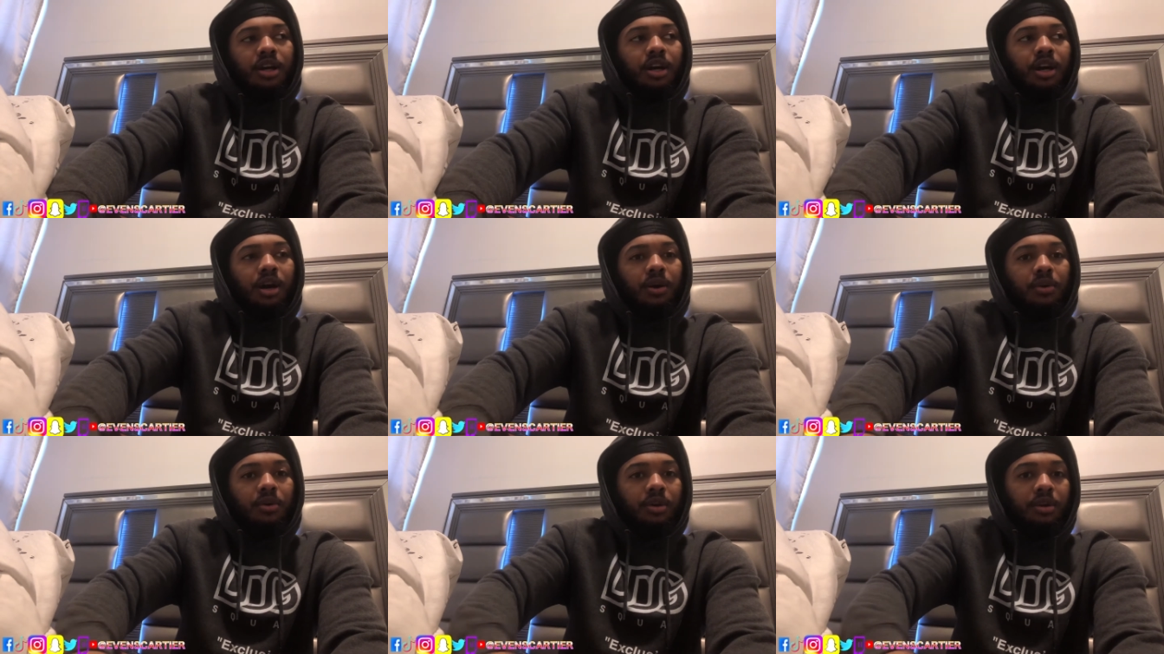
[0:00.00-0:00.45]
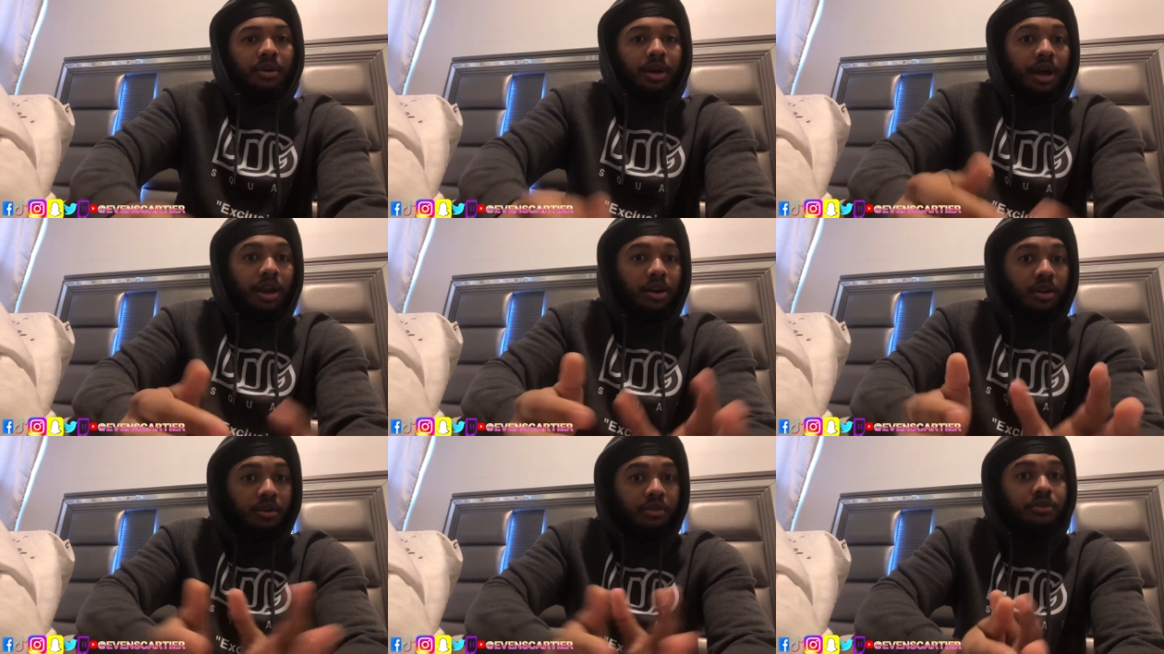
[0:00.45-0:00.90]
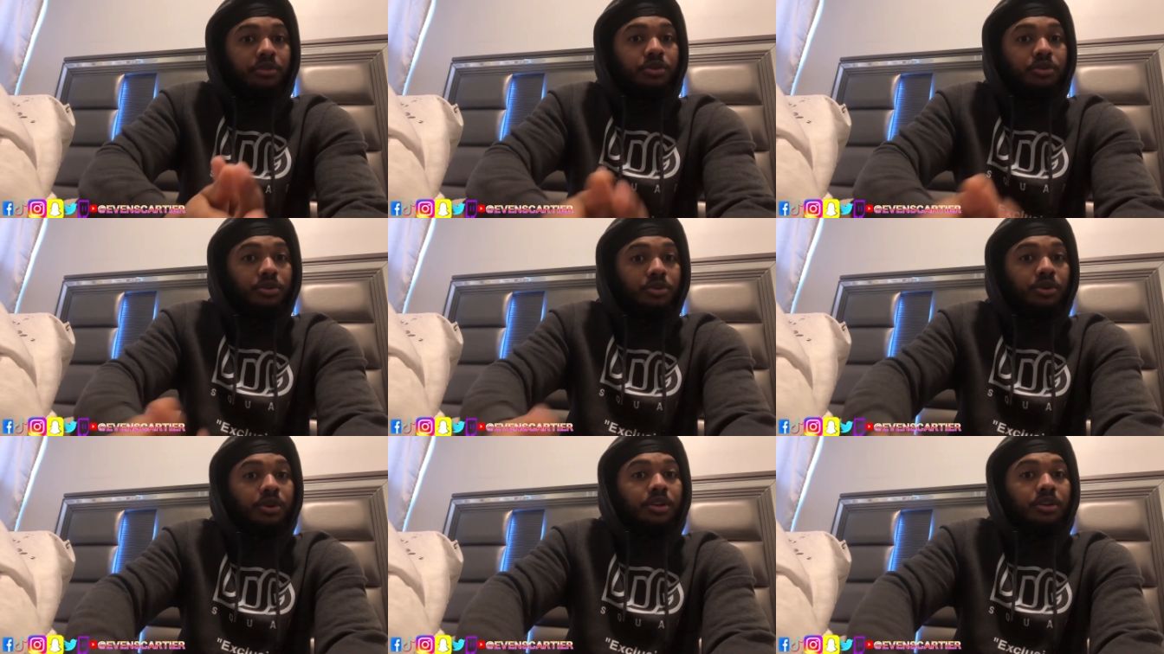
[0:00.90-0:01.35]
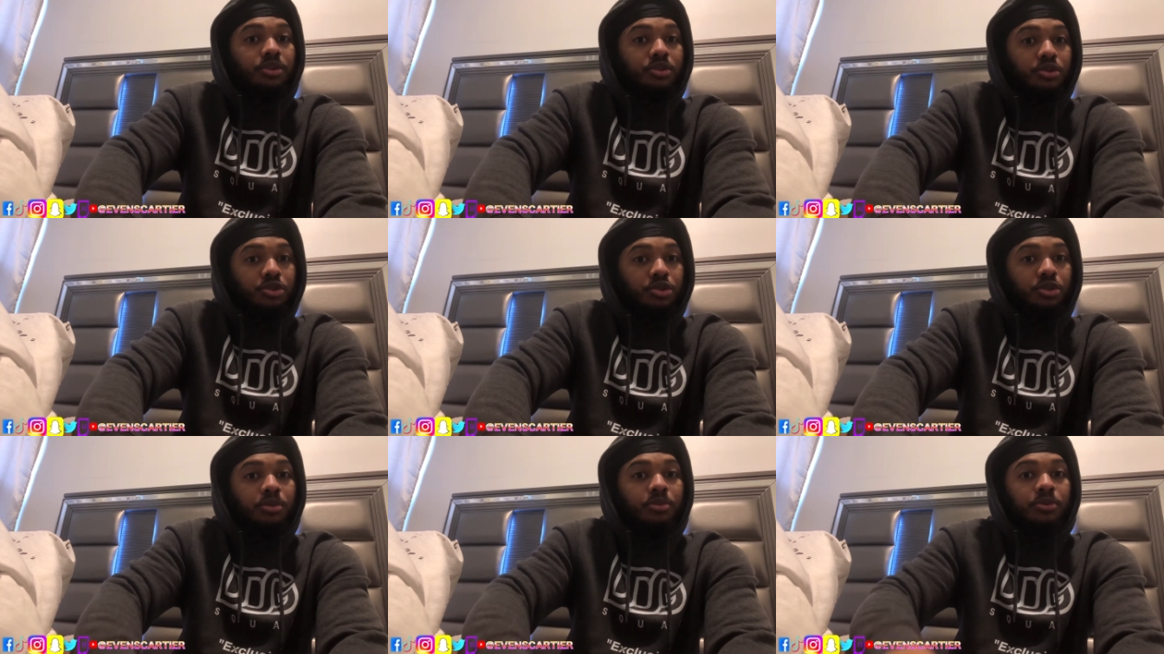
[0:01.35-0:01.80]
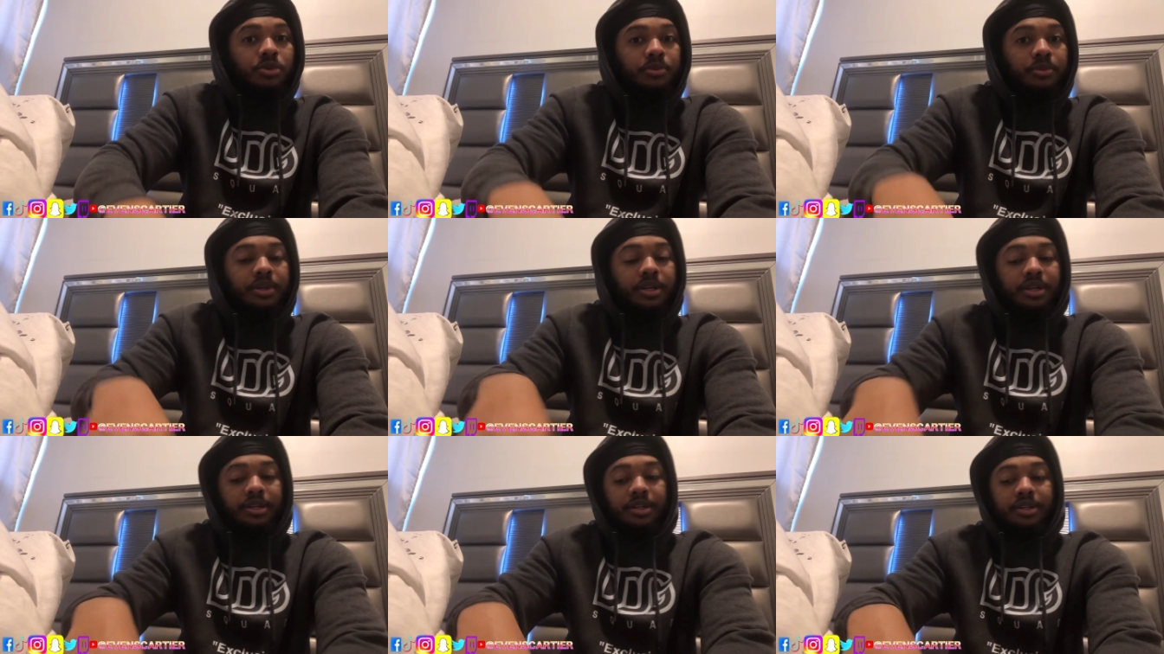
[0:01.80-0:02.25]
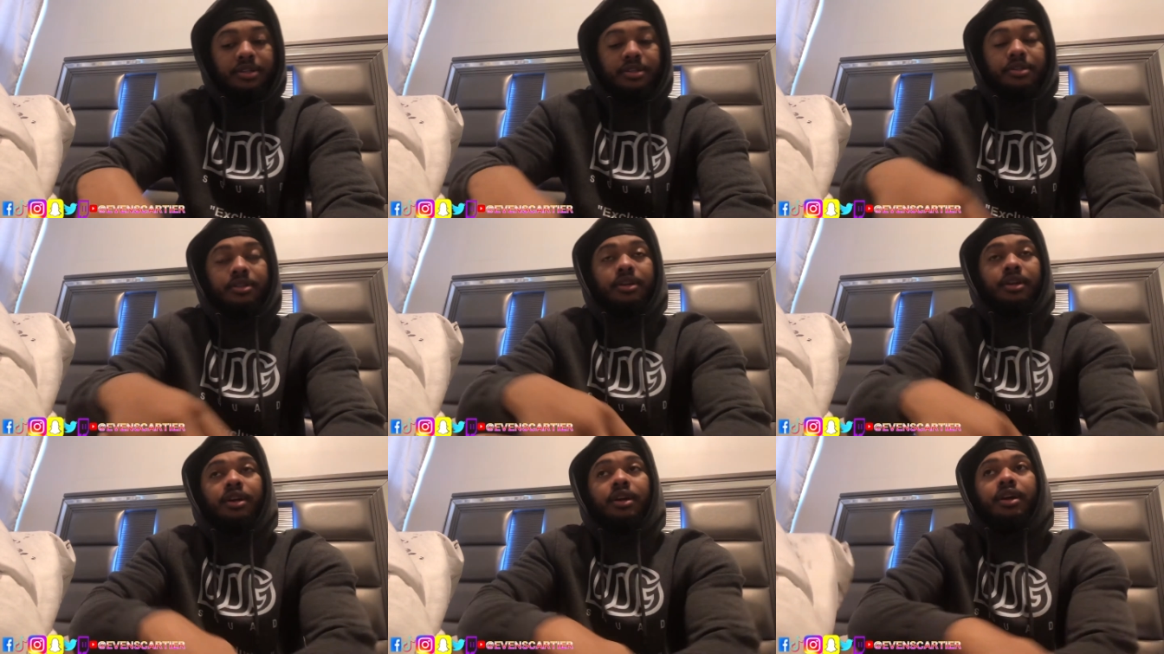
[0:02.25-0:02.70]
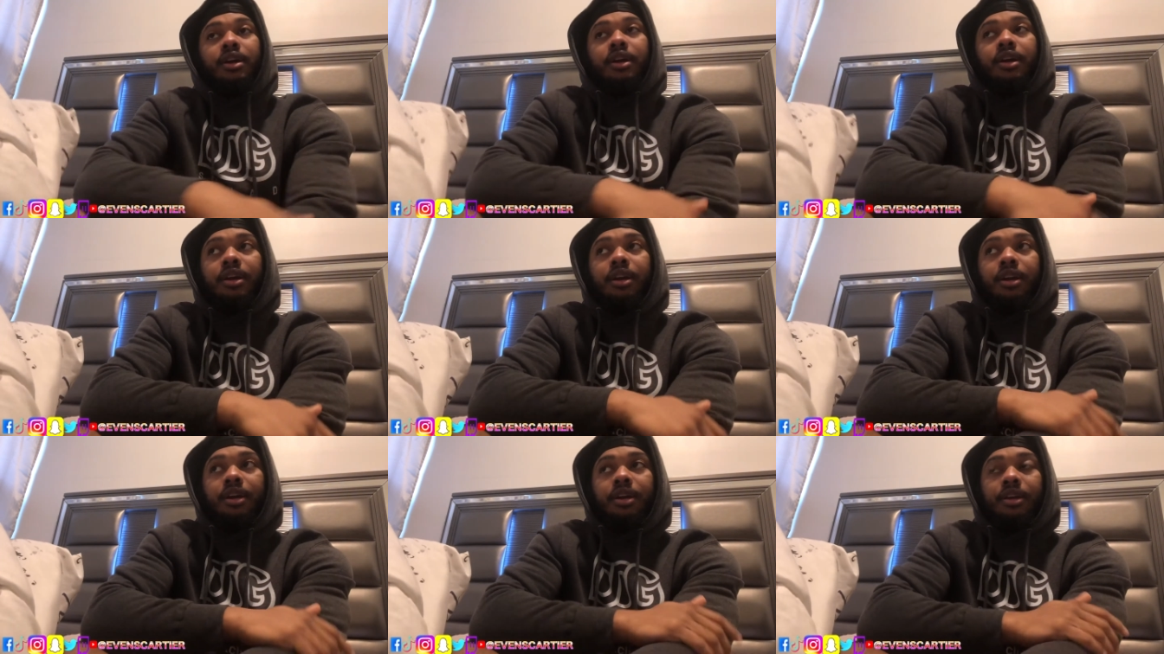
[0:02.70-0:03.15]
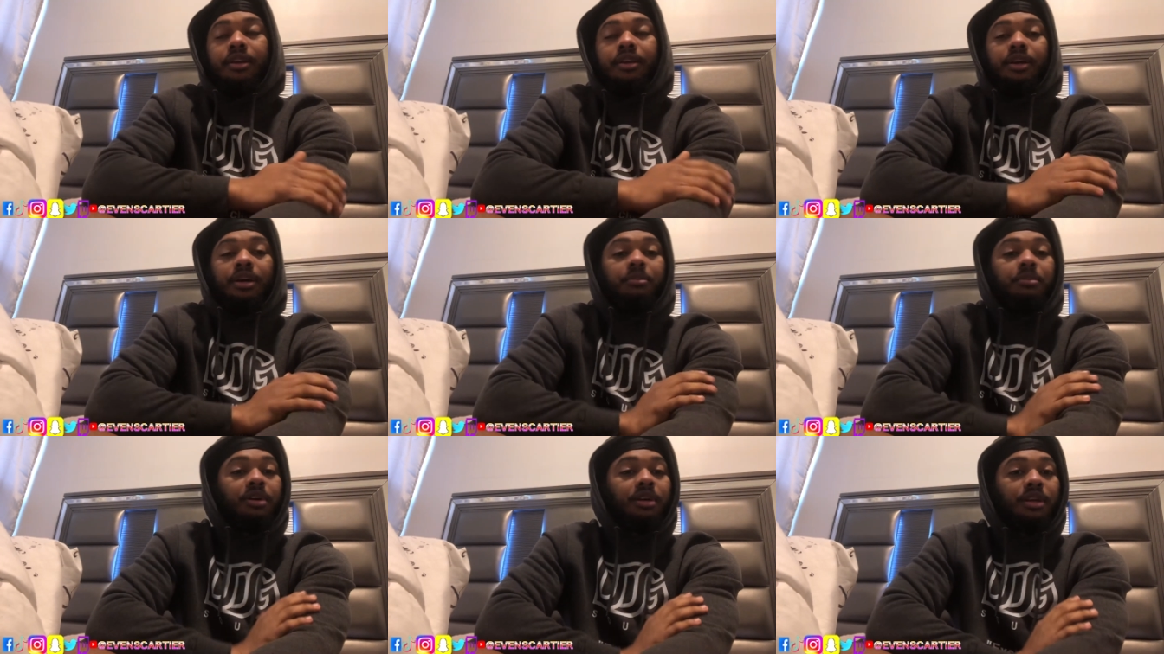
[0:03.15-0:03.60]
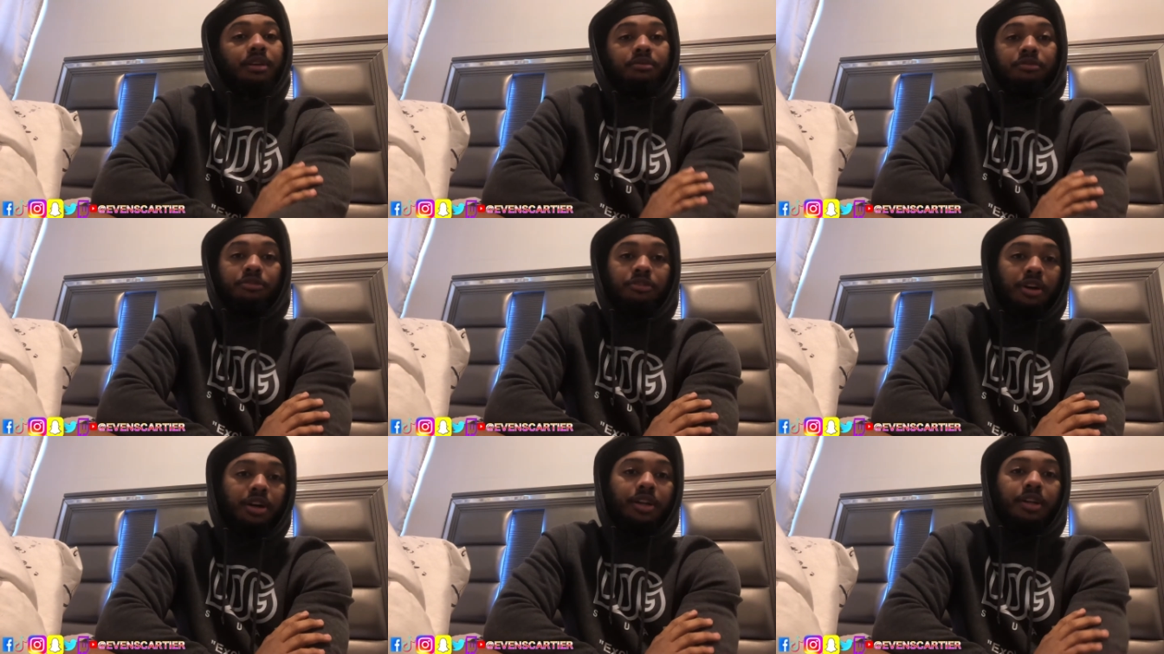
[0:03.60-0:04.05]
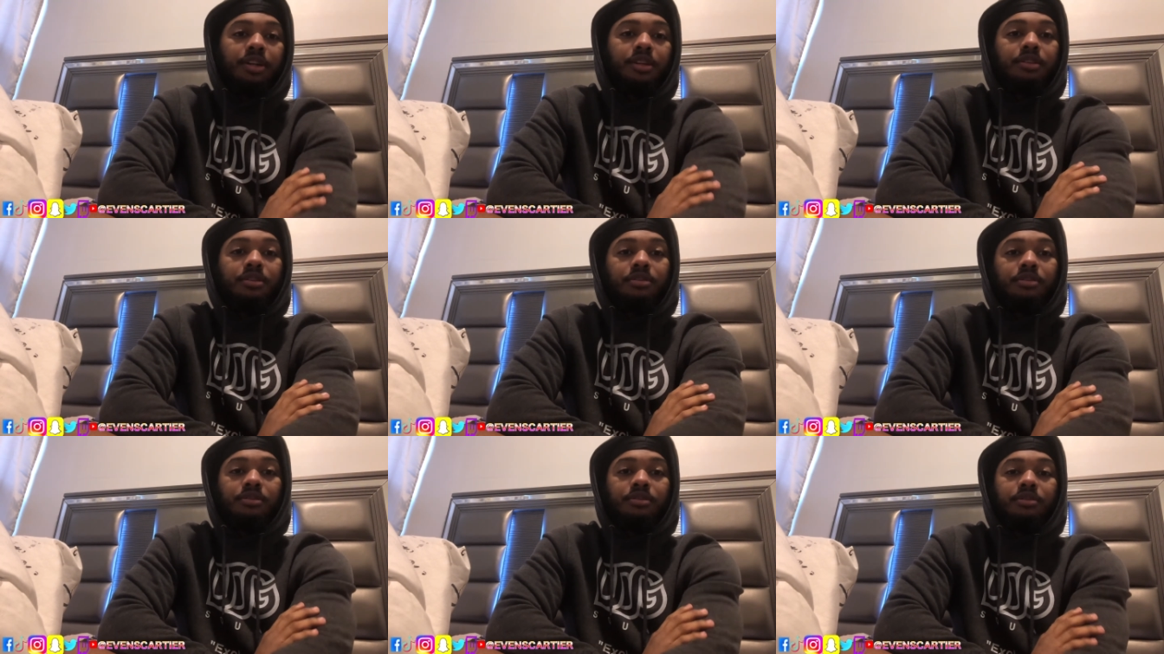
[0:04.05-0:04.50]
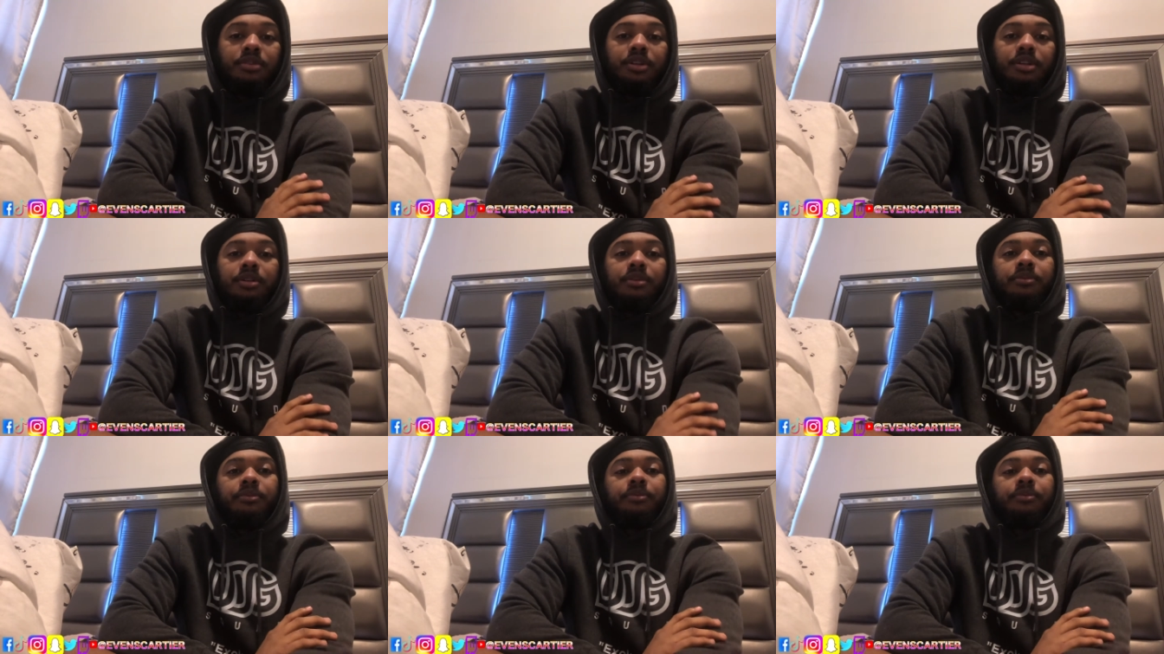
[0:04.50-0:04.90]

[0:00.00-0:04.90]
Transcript: I, would, I love doing YouTube to be honest, and I'm gonna keep grinding to do it.